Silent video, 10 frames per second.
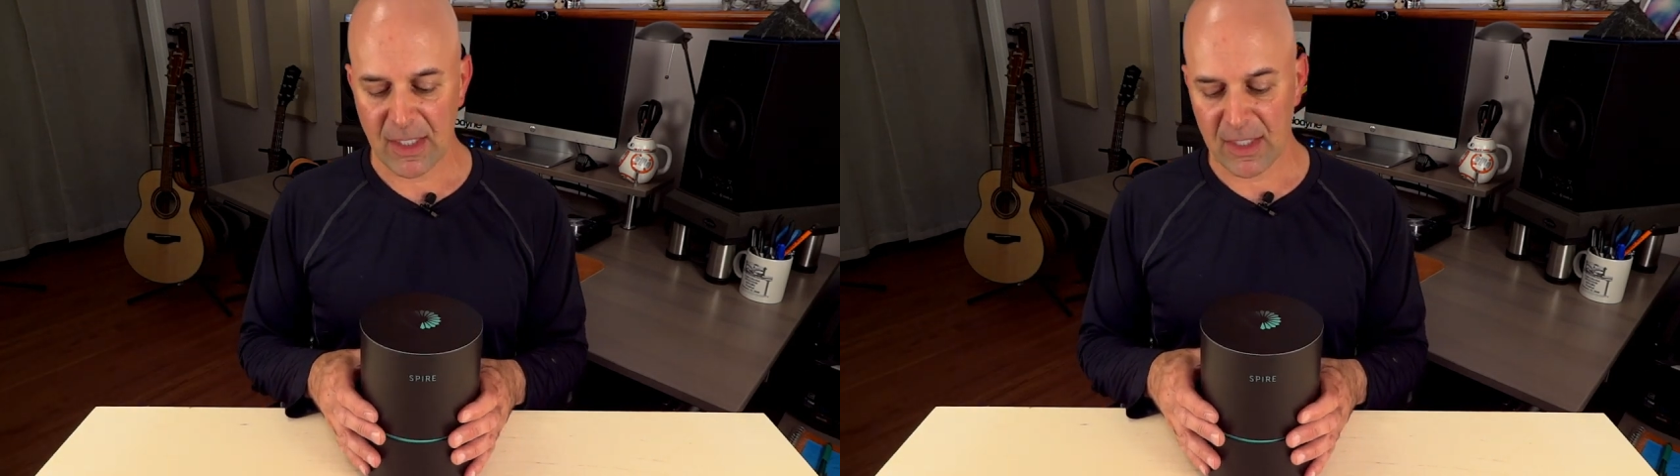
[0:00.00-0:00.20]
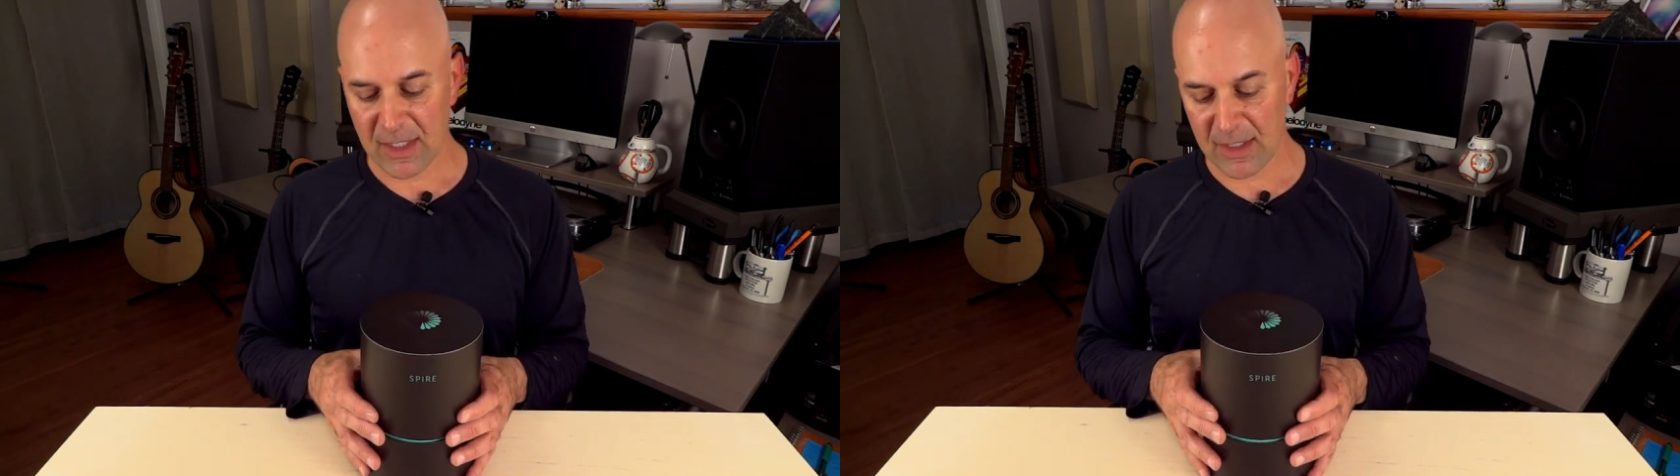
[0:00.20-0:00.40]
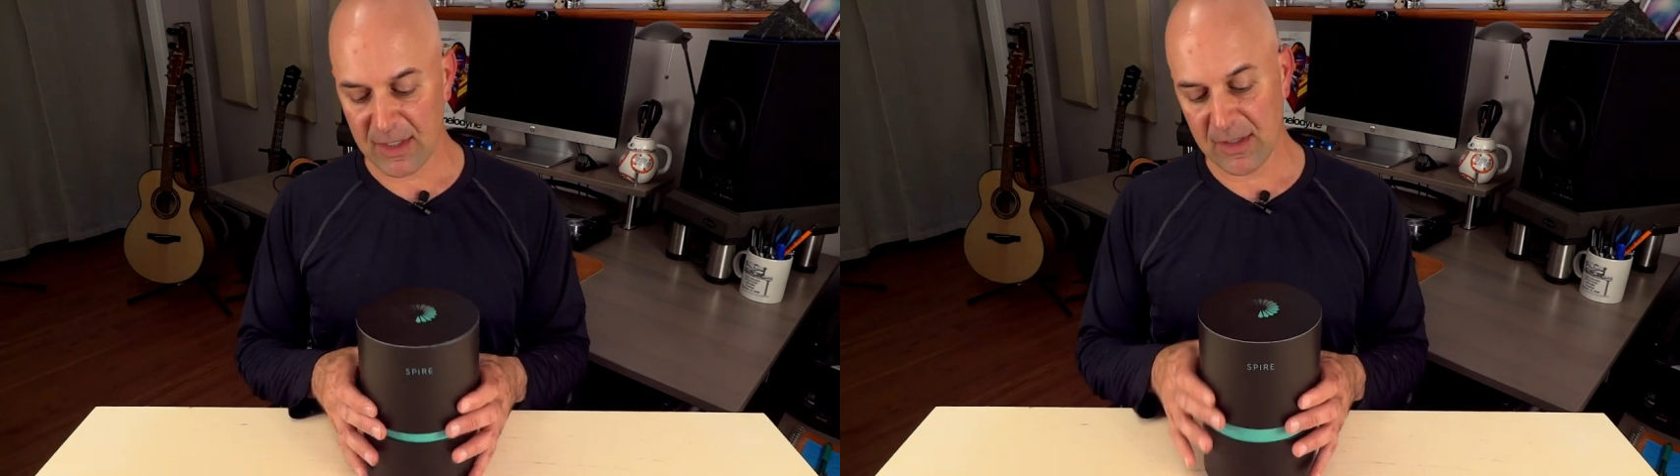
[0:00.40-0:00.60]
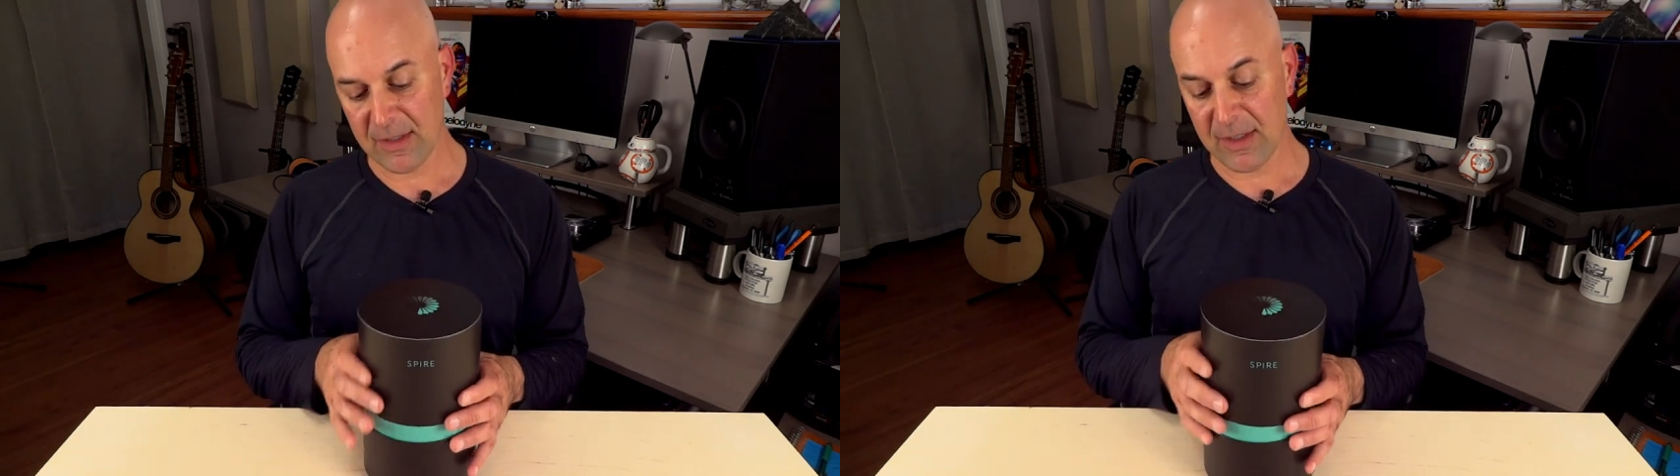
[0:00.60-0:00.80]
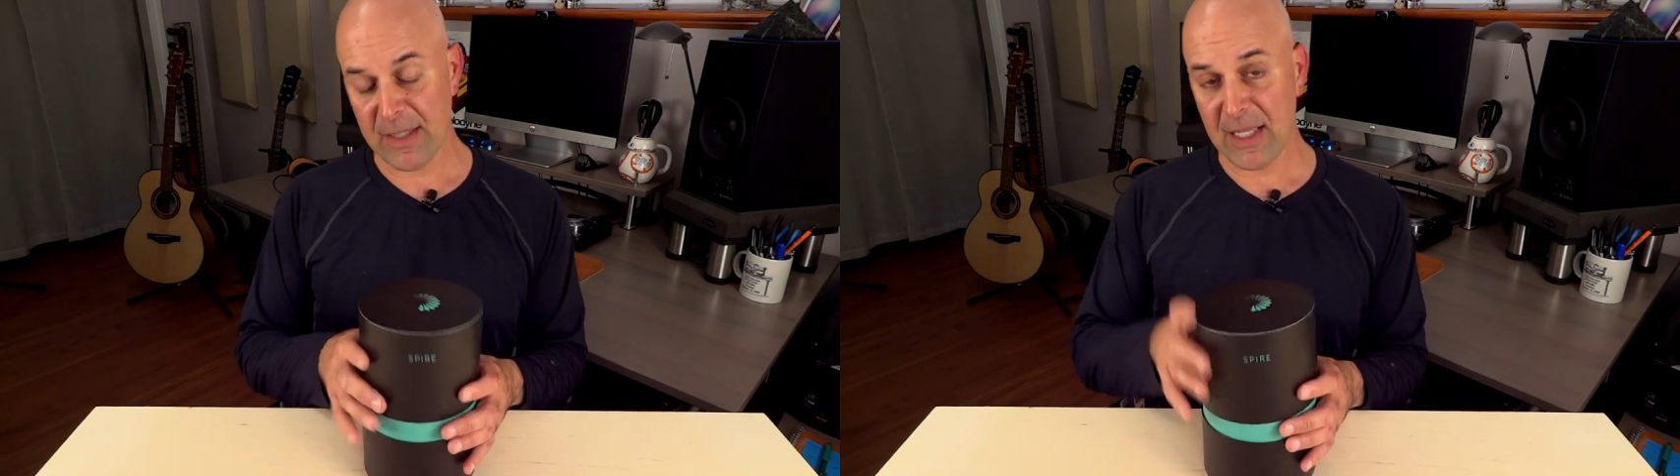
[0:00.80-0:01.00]

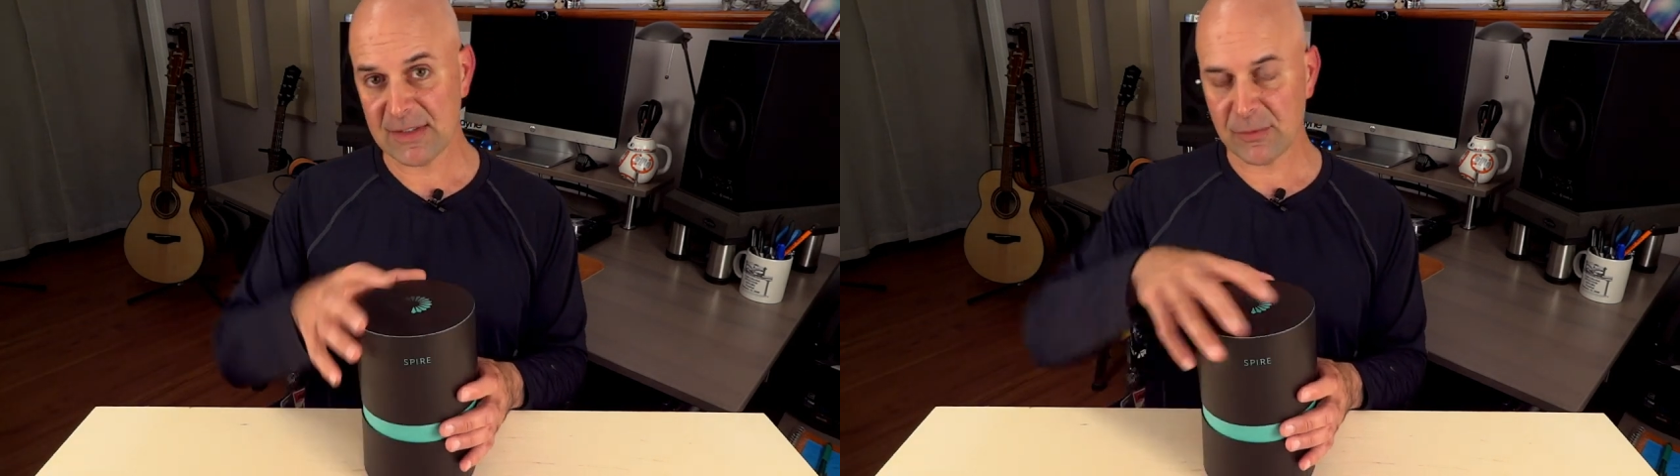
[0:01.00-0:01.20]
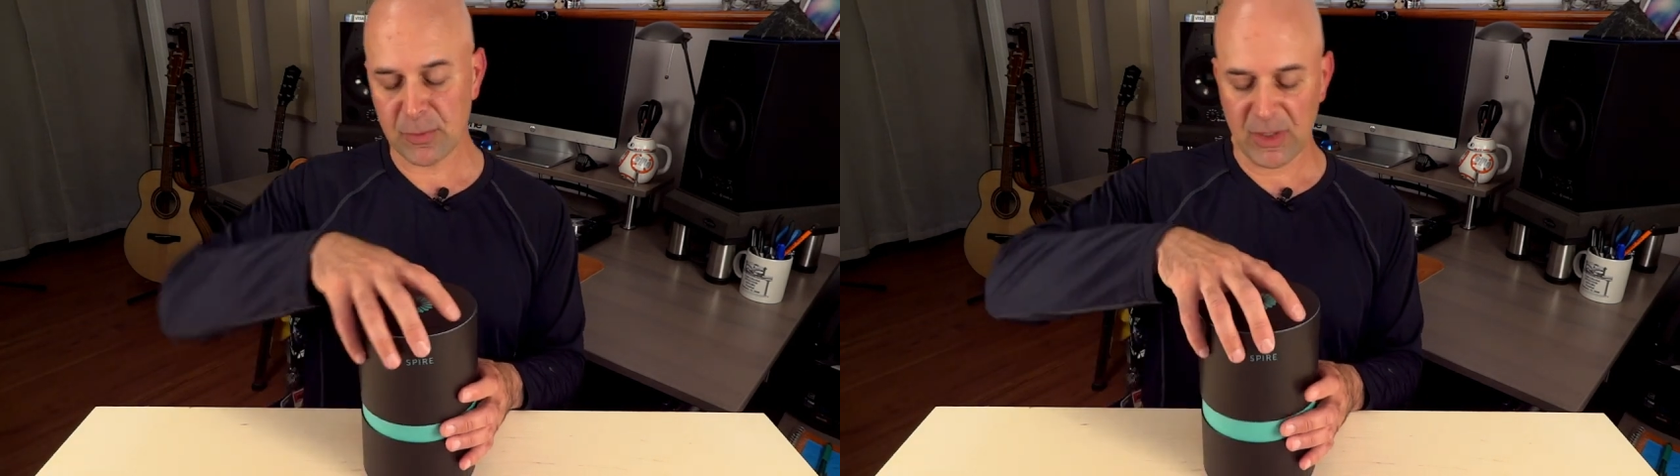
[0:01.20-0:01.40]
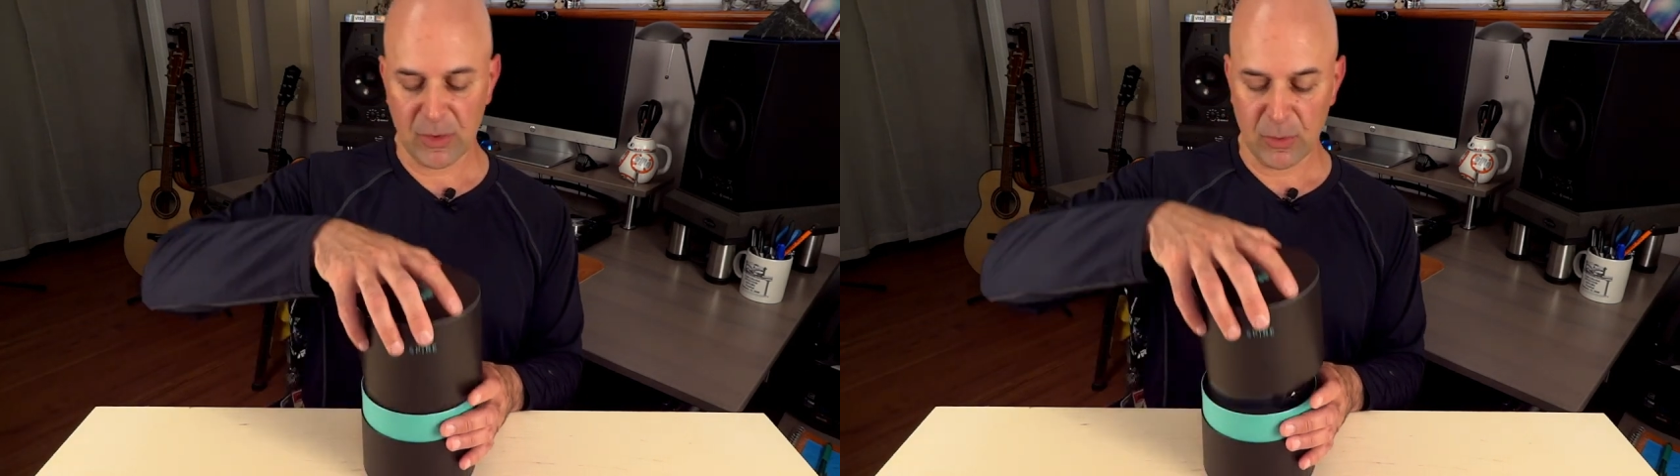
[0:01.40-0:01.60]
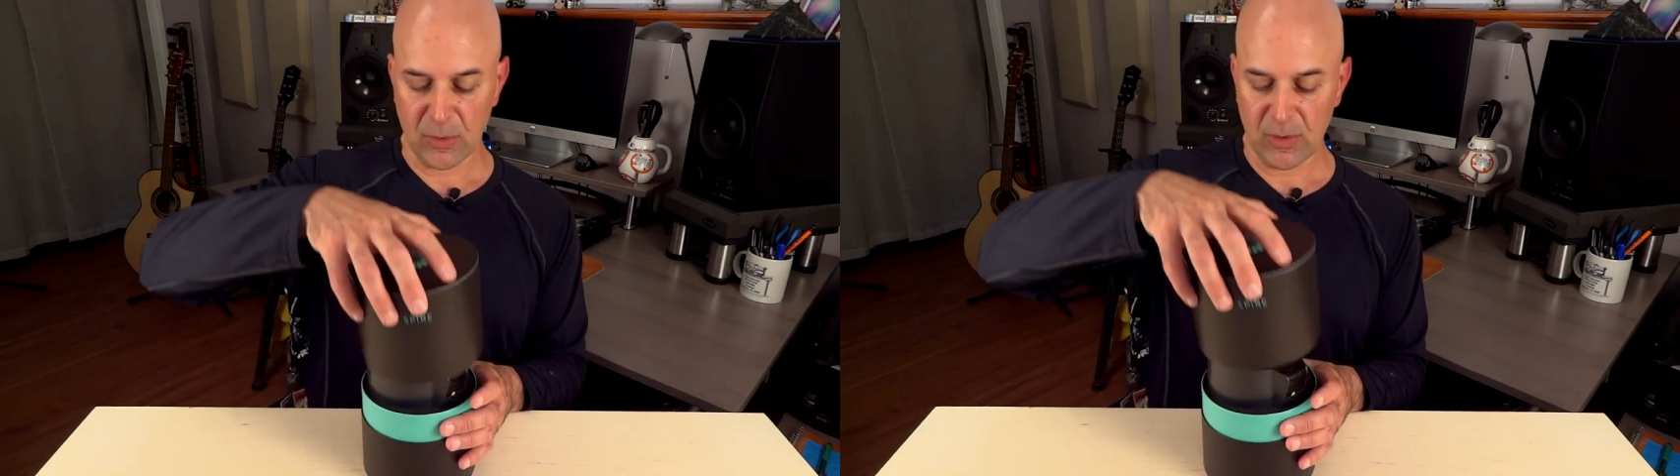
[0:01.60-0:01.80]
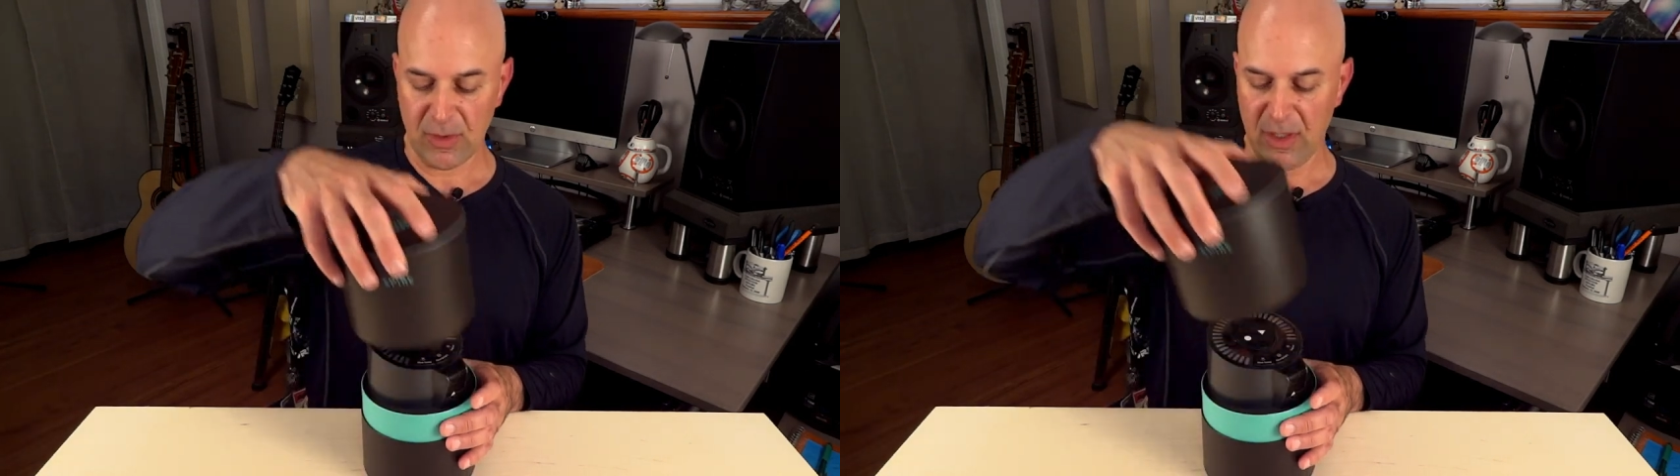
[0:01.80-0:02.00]
and that's really cool.